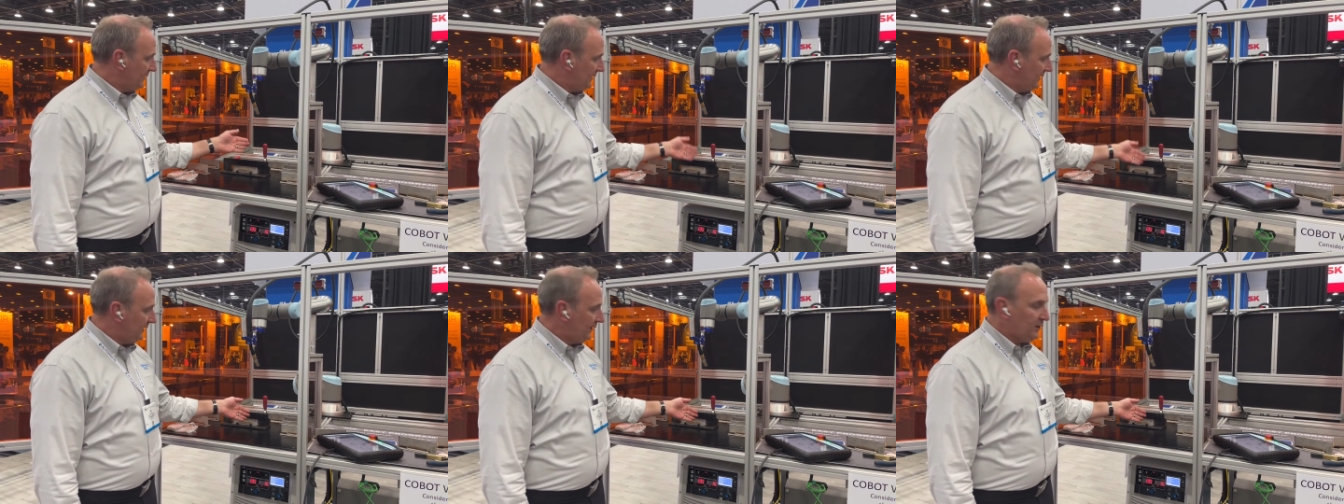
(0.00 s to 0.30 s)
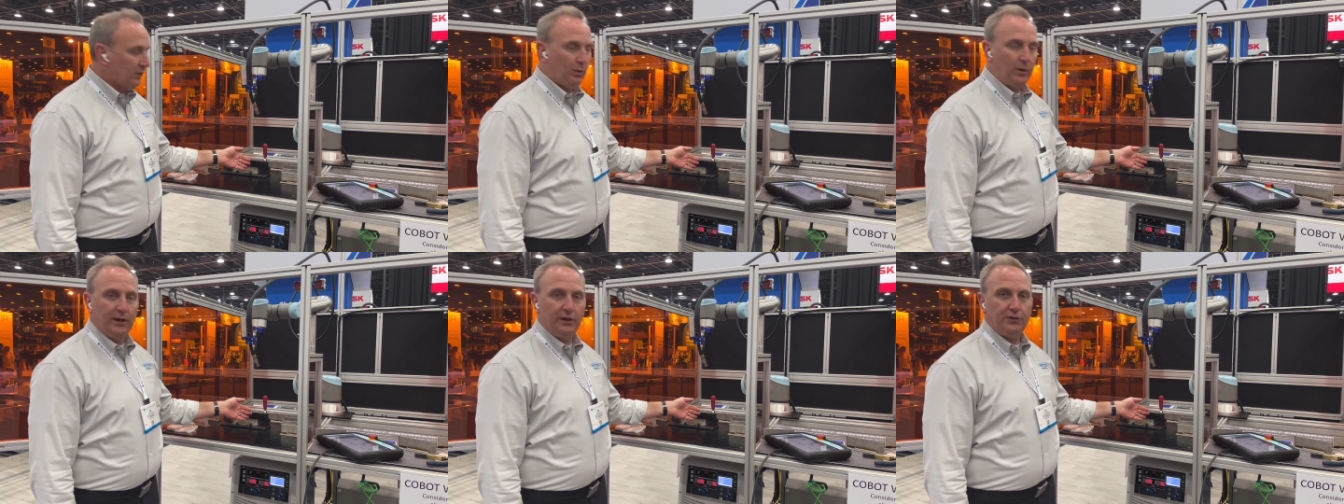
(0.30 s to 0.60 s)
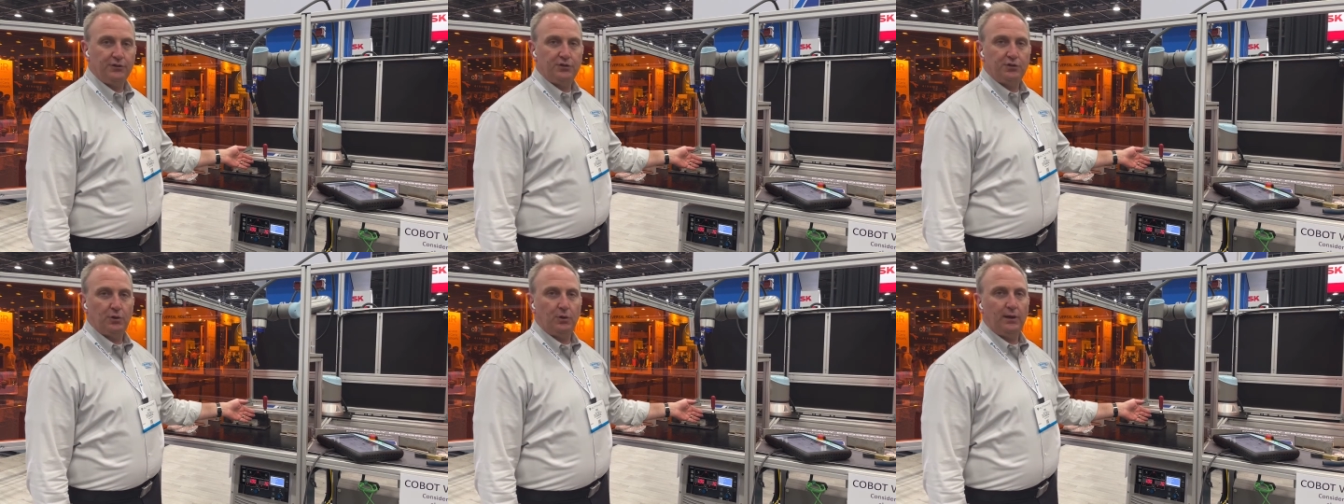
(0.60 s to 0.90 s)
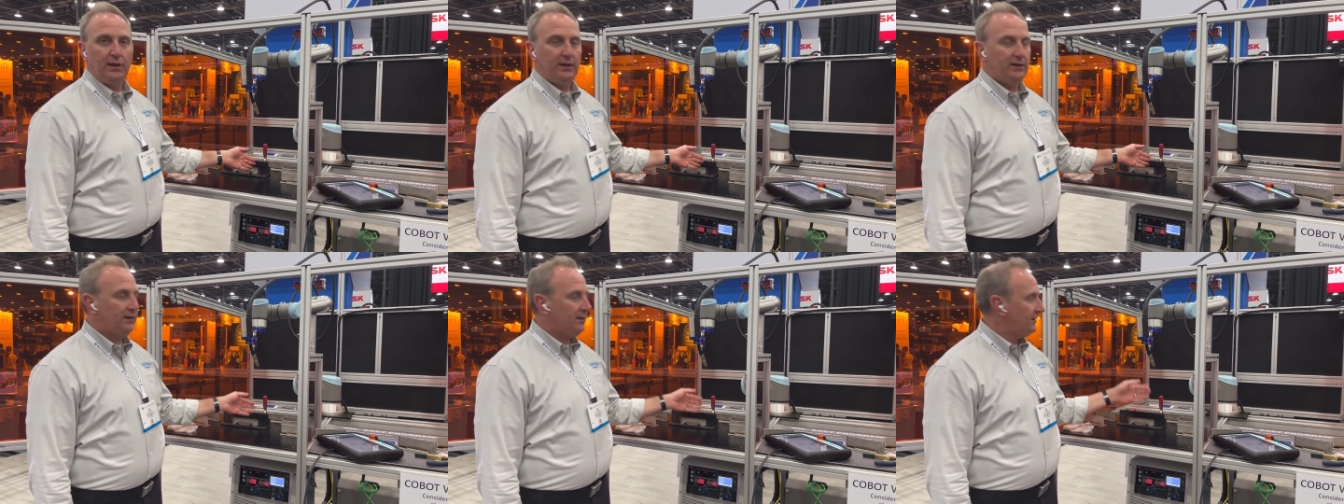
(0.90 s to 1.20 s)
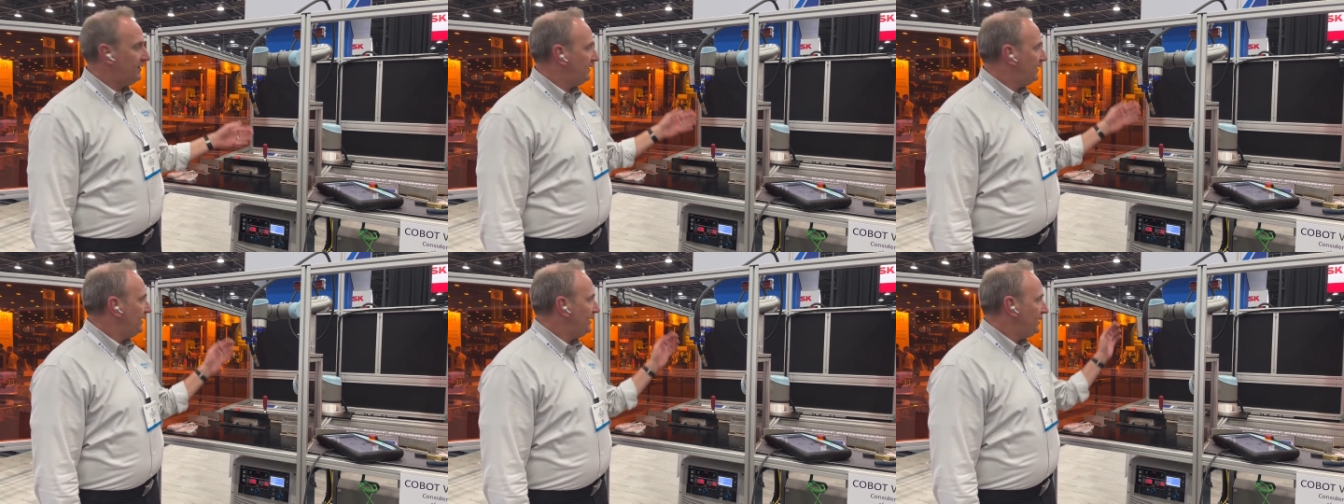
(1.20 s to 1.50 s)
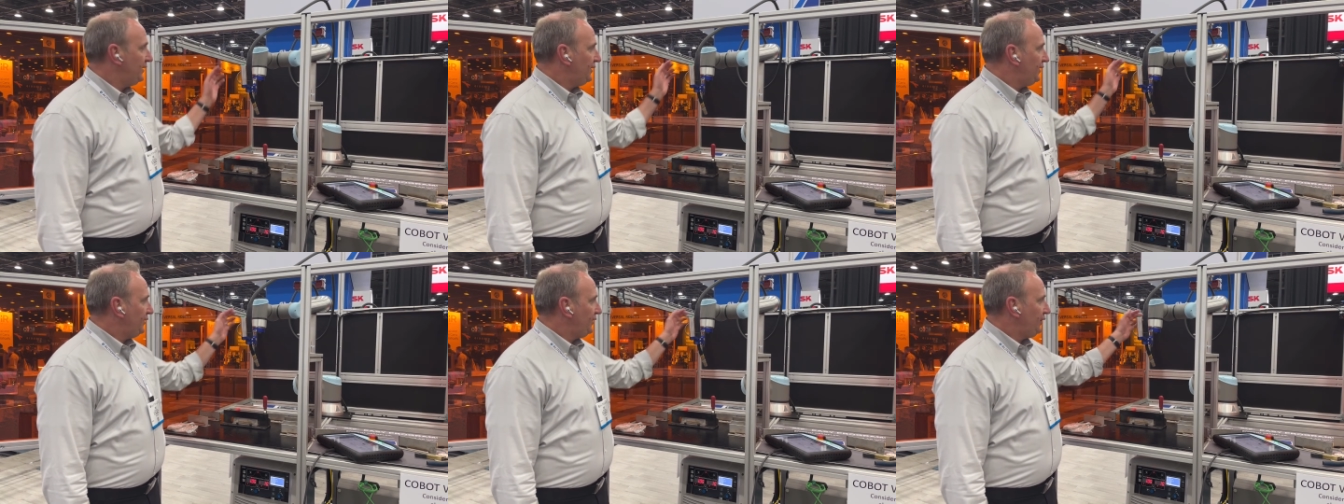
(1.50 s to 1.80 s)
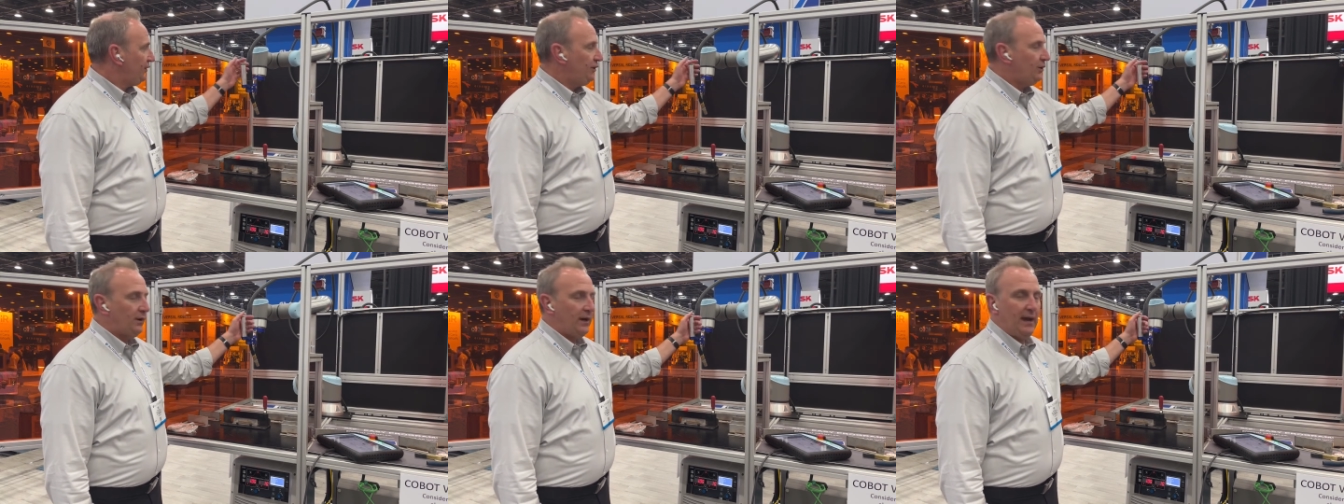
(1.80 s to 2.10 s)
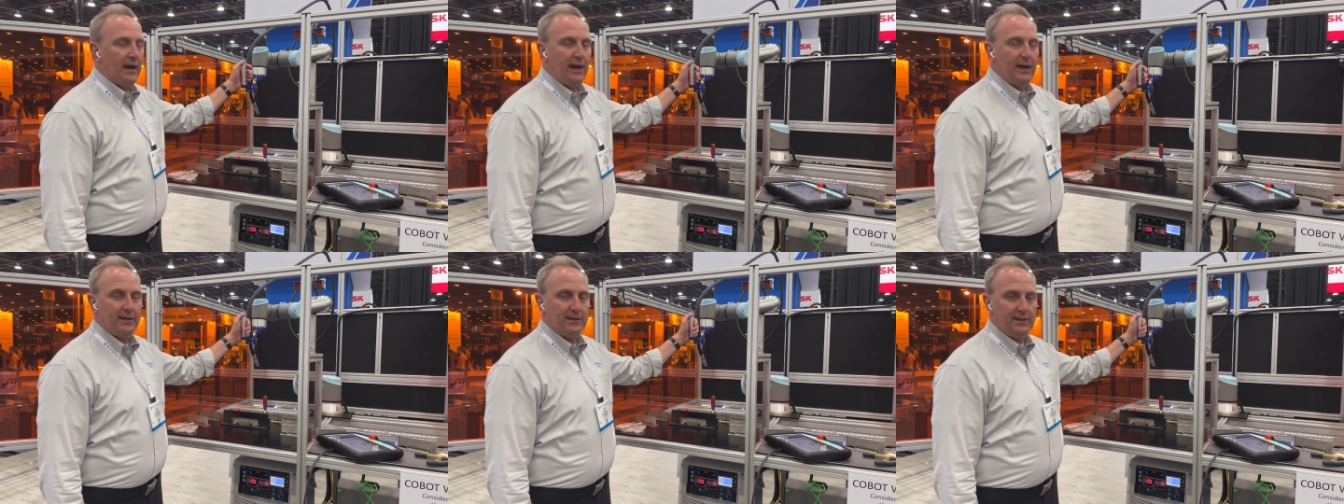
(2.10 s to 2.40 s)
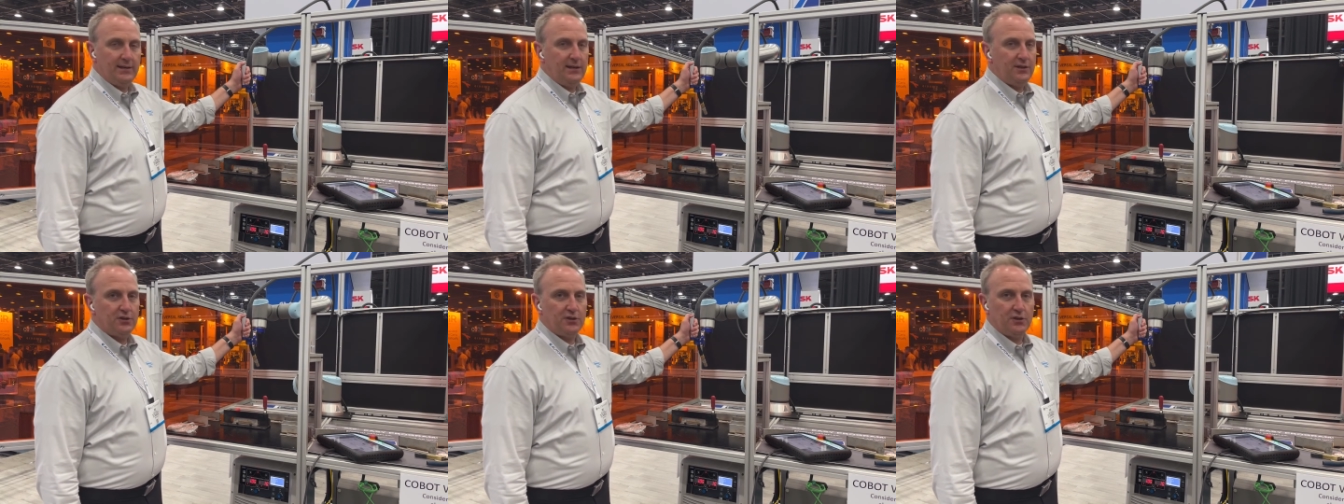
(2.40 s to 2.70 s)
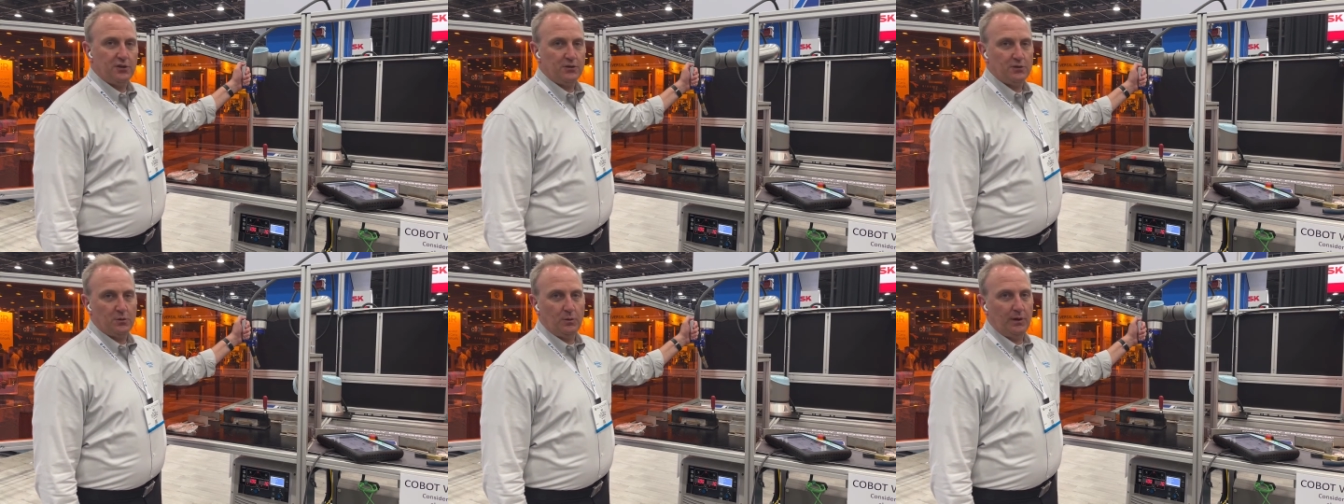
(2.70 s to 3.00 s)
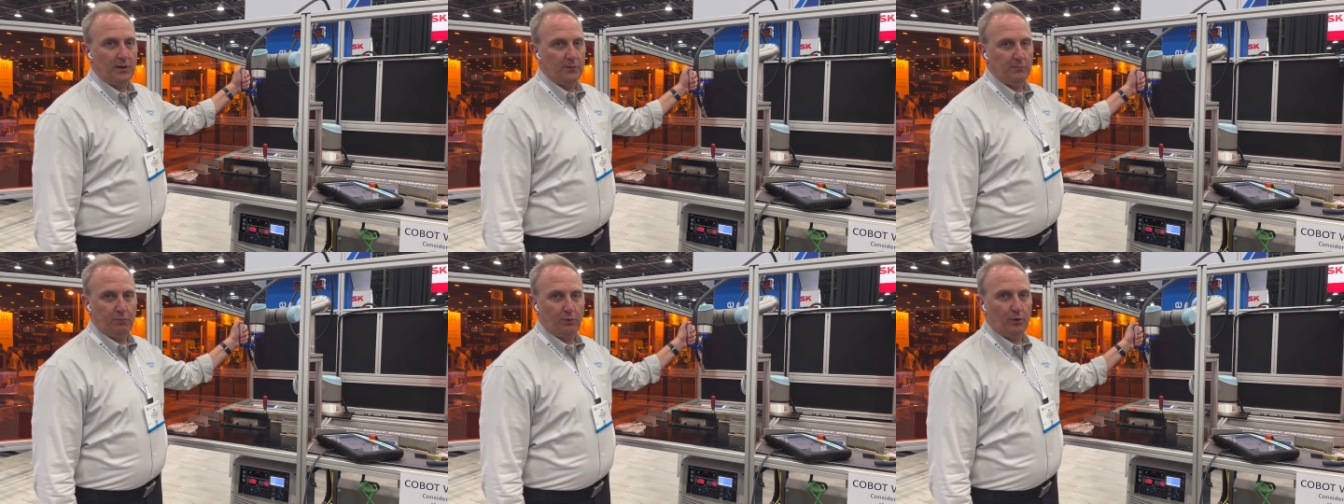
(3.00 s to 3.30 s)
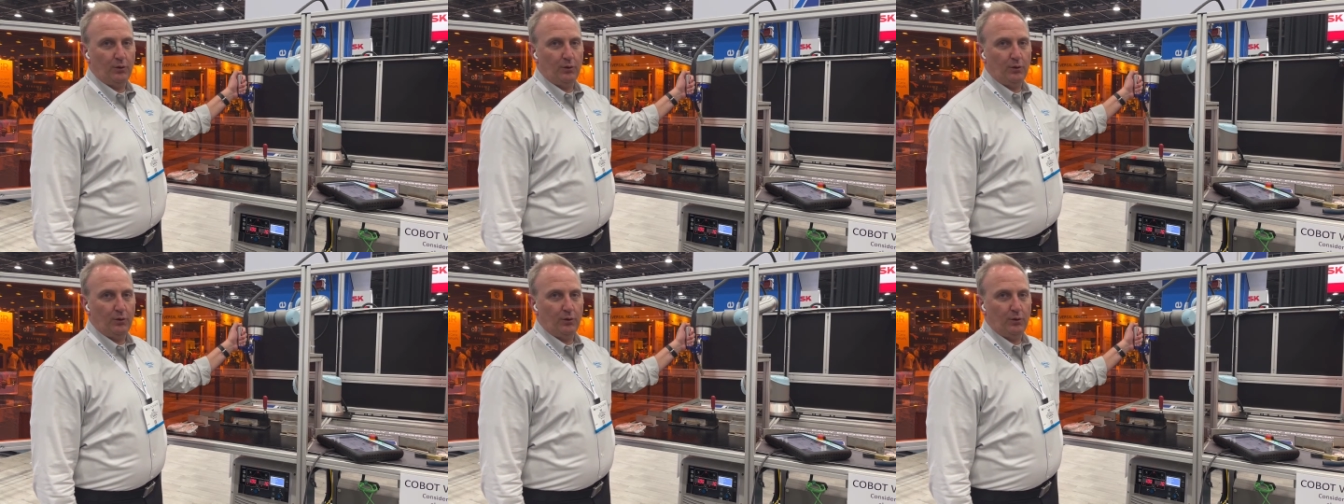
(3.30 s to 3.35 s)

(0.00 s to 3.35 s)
in the weld joint, you can't teach those weld